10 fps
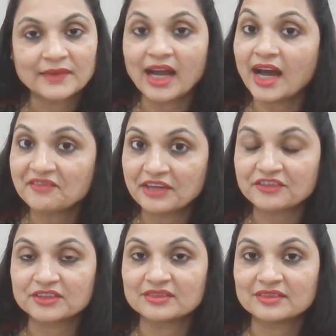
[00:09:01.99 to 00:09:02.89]

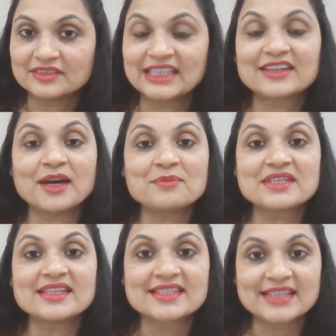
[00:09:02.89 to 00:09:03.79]
However, there comes
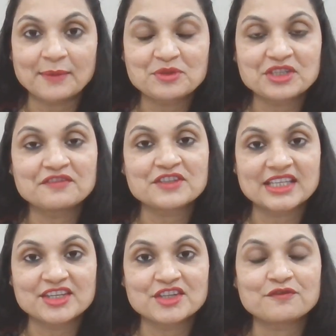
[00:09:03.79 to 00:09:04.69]
an exception for
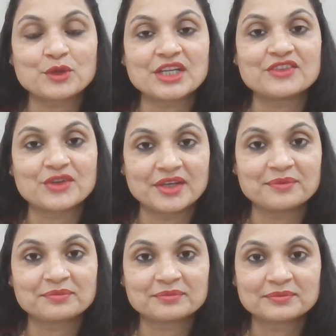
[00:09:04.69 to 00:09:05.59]
section 43.
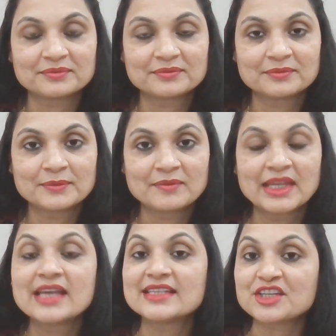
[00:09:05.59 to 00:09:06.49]

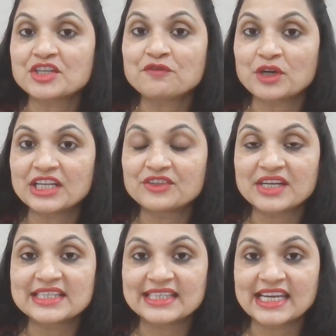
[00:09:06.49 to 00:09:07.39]
Section
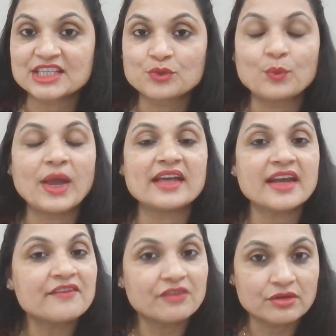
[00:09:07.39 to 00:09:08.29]
43 says
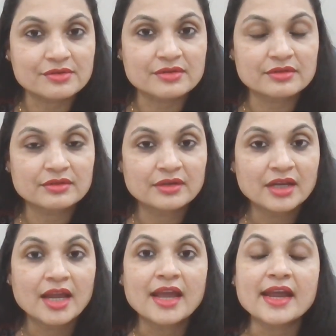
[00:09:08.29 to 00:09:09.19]
wherever
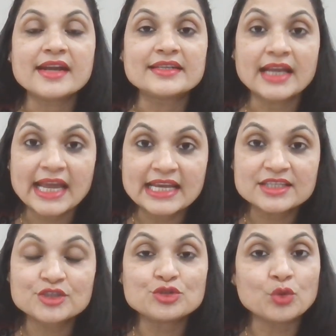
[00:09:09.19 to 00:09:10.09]
it
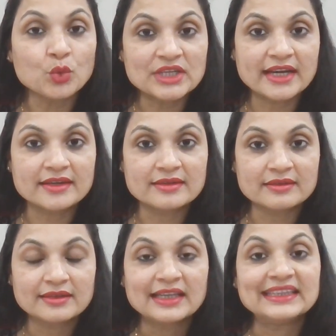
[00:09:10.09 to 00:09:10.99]
is
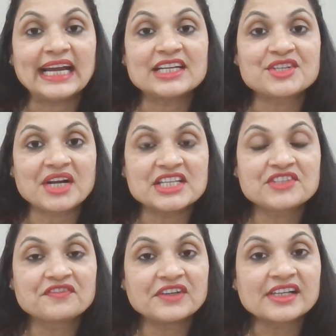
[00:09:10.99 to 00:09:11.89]
noted that
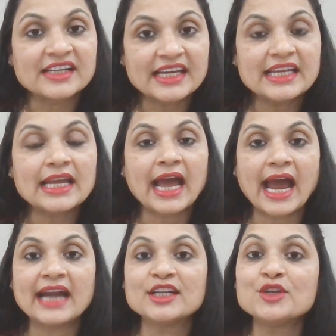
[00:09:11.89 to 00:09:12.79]
transferee
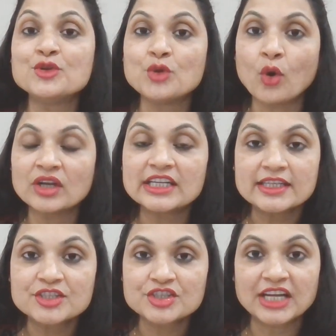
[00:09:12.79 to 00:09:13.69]
had a
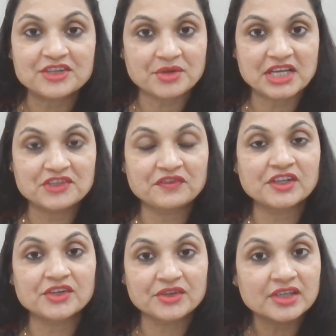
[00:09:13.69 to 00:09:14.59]
knowledge that
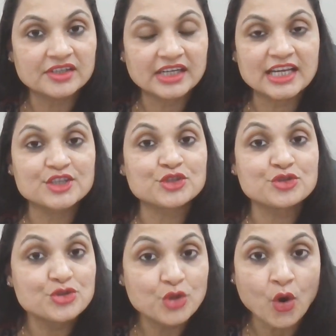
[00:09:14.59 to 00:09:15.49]
transferor is
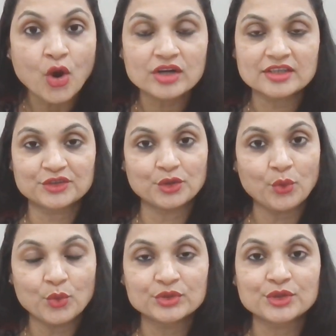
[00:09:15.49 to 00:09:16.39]
not the
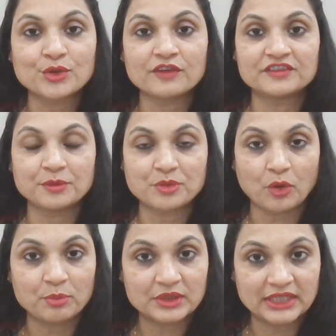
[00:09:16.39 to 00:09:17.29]
owner of the
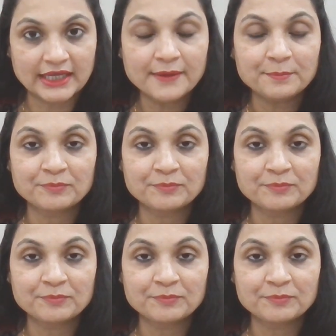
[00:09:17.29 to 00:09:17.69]
property,